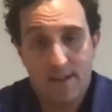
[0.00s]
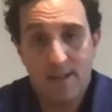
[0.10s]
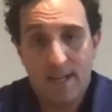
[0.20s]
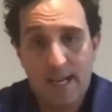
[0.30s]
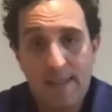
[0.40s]

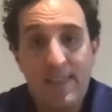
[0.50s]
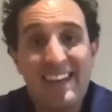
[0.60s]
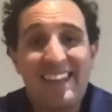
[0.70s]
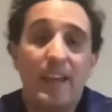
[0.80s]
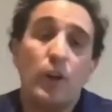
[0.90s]
And
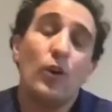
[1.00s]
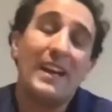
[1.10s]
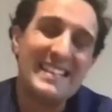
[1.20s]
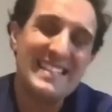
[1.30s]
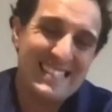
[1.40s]
then they all
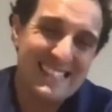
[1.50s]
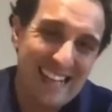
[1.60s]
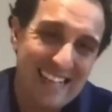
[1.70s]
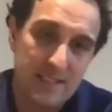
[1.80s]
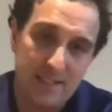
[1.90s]
get
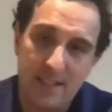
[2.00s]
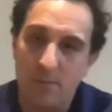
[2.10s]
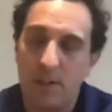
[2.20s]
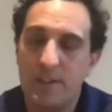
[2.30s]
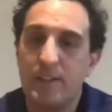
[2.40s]
discussed in a
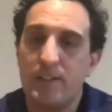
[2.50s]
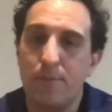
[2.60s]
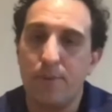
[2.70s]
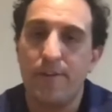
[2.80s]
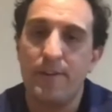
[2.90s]

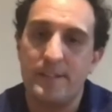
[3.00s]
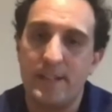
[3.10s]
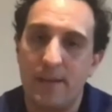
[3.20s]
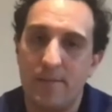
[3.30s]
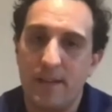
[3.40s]
multidisciplinary
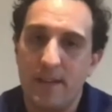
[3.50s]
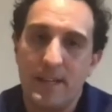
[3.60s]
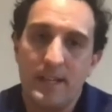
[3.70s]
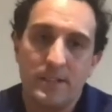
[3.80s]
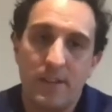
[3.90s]
team.
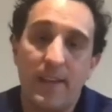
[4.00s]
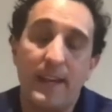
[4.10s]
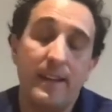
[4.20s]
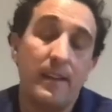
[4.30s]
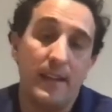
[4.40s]
So
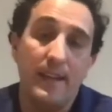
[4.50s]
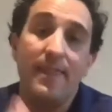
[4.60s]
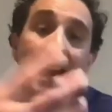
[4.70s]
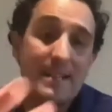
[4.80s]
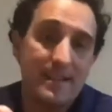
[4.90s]
then in
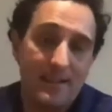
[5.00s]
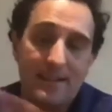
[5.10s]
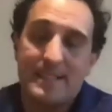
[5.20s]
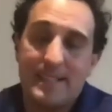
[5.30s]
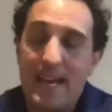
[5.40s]
that
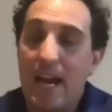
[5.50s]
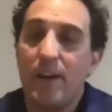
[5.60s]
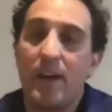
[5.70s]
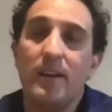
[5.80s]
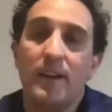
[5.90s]

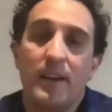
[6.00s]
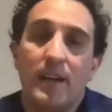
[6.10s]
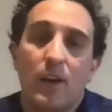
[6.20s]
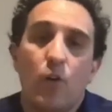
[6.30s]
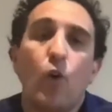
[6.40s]
scenario,
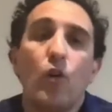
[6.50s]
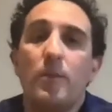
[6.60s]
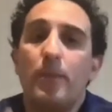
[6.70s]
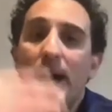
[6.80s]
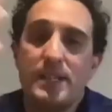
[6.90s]
all the
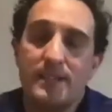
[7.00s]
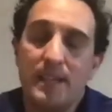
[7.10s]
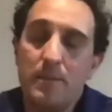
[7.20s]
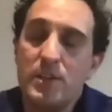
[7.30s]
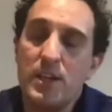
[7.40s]
patient's
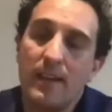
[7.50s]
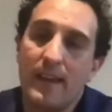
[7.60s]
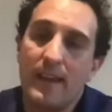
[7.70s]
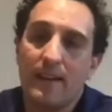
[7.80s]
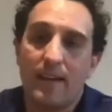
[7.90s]
imaging,
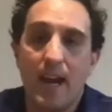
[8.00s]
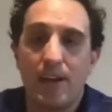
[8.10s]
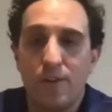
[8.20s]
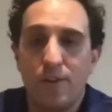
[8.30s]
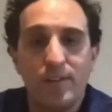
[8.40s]
the
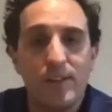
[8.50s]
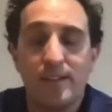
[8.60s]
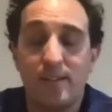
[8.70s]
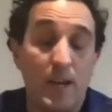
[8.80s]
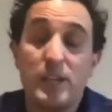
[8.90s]
characteristics,
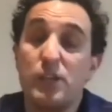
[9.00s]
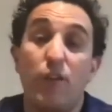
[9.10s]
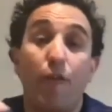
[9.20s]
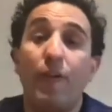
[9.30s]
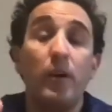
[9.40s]
and we actually
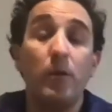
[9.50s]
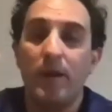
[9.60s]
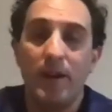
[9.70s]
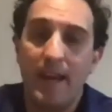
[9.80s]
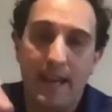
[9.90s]
film
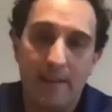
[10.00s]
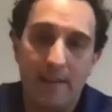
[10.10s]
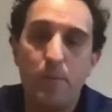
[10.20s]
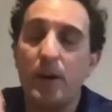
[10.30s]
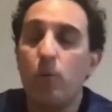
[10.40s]

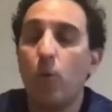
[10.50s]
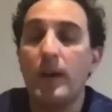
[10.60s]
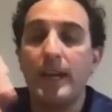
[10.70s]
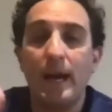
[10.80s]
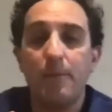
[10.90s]
everybody
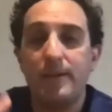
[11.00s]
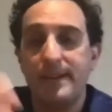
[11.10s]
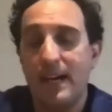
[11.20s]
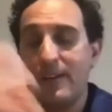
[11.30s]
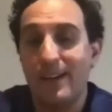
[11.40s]
walking up and
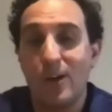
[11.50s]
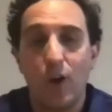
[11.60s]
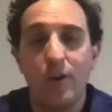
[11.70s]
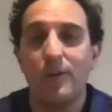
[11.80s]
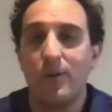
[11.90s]
down the
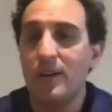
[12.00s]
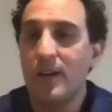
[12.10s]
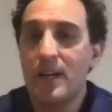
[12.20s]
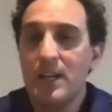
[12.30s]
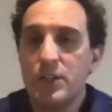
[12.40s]
corridor.
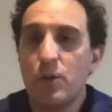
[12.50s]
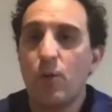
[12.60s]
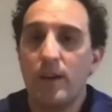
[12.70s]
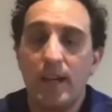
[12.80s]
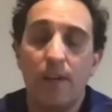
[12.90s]

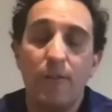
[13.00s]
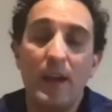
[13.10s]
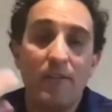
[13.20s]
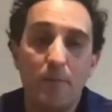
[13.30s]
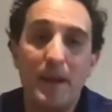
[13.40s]
So, if you
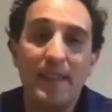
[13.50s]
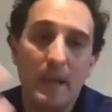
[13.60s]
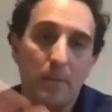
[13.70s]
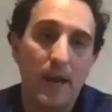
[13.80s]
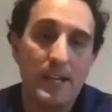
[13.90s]
haven't met
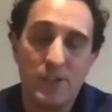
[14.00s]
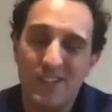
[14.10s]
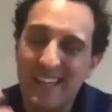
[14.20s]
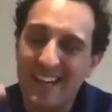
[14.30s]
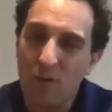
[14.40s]
that patient, you
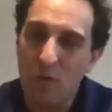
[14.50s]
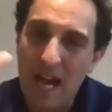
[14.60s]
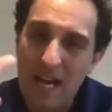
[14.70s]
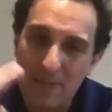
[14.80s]
get a grasp